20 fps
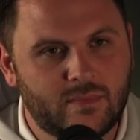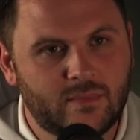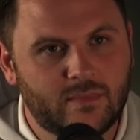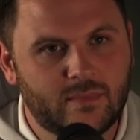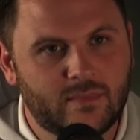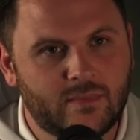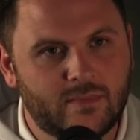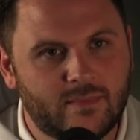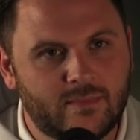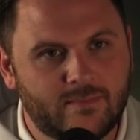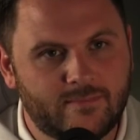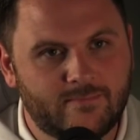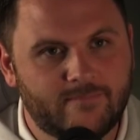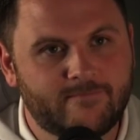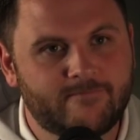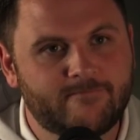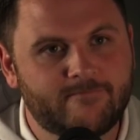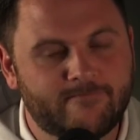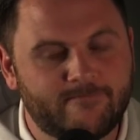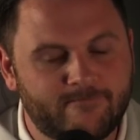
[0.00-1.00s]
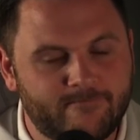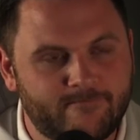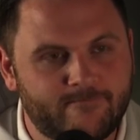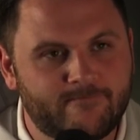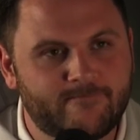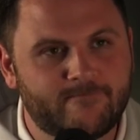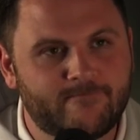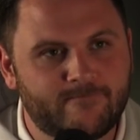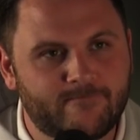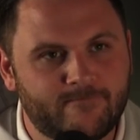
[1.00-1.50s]

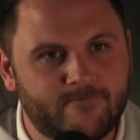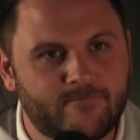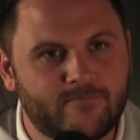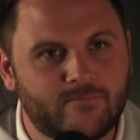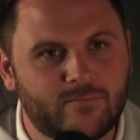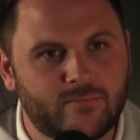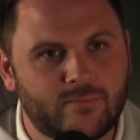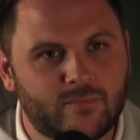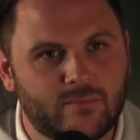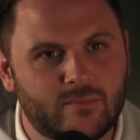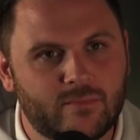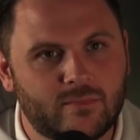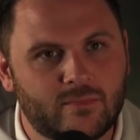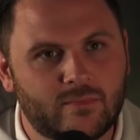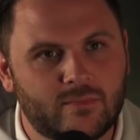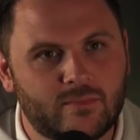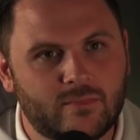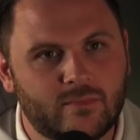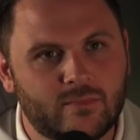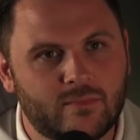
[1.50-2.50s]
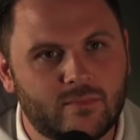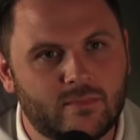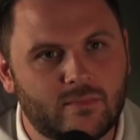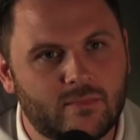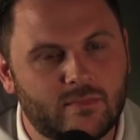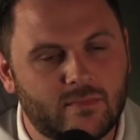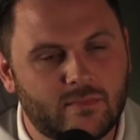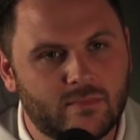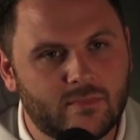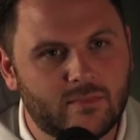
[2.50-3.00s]

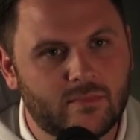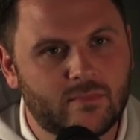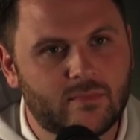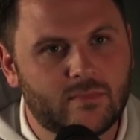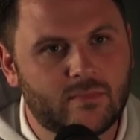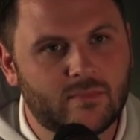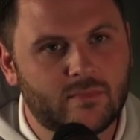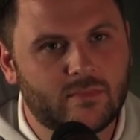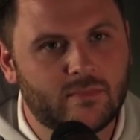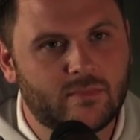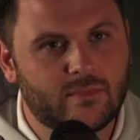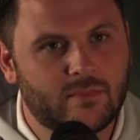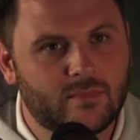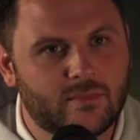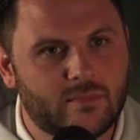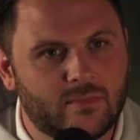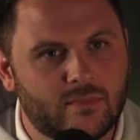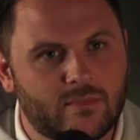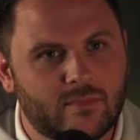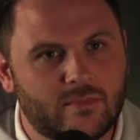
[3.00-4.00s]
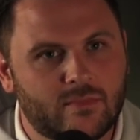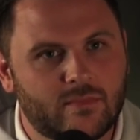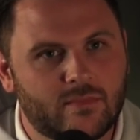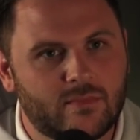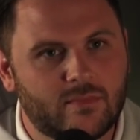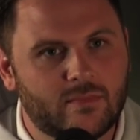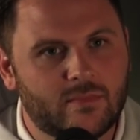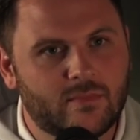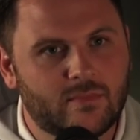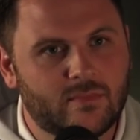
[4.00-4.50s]

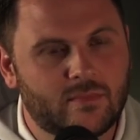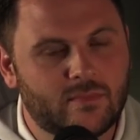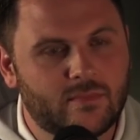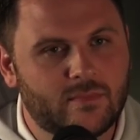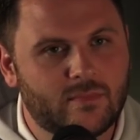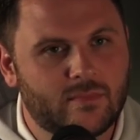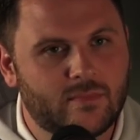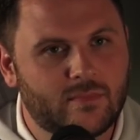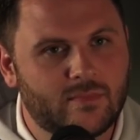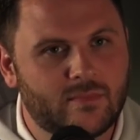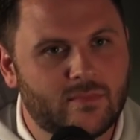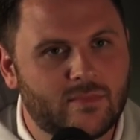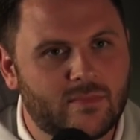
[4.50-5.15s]
[no speech]